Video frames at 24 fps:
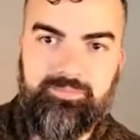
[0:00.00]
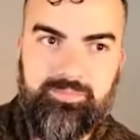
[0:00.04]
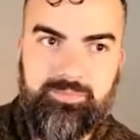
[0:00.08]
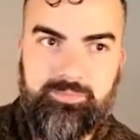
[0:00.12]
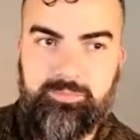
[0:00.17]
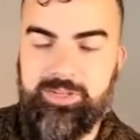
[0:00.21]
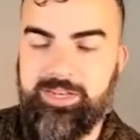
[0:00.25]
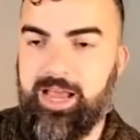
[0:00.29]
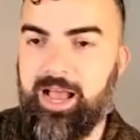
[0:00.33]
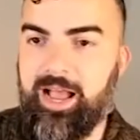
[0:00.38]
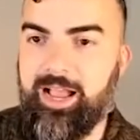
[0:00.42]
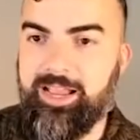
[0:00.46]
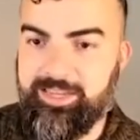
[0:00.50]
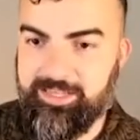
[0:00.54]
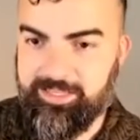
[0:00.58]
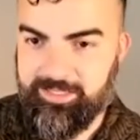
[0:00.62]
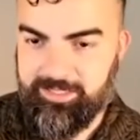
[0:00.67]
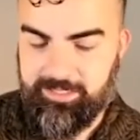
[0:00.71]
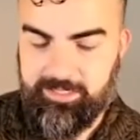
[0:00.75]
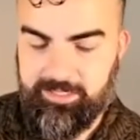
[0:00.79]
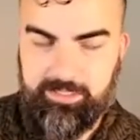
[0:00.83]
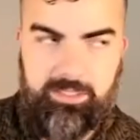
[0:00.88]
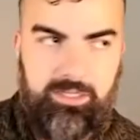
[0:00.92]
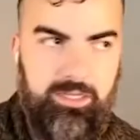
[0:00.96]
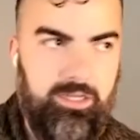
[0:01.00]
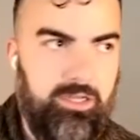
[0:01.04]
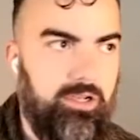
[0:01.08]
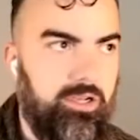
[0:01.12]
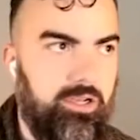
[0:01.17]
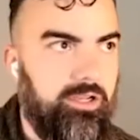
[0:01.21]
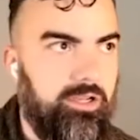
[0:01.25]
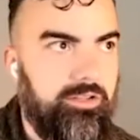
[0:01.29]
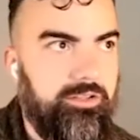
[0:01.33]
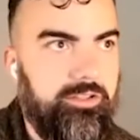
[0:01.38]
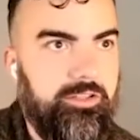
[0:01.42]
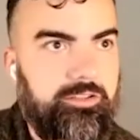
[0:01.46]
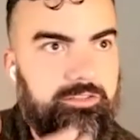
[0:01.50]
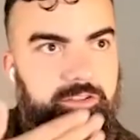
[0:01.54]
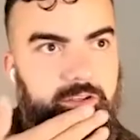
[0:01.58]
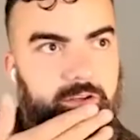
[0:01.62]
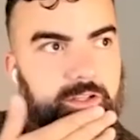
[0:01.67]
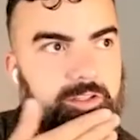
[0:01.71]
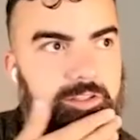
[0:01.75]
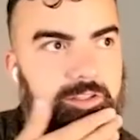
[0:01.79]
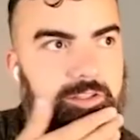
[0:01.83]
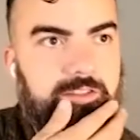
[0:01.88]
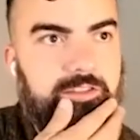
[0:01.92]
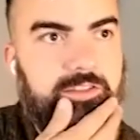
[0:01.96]
been hiding it there's
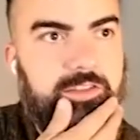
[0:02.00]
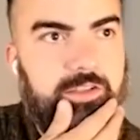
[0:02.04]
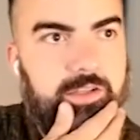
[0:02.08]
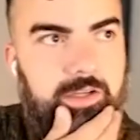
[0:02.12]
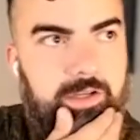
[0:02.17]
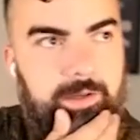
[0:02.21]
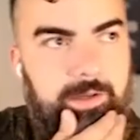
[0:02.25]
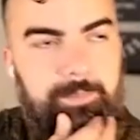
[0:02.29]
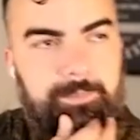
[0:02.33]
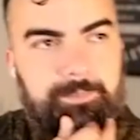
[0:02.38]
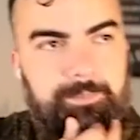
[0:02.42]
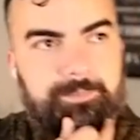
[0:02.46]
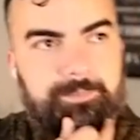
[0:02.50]
a there's a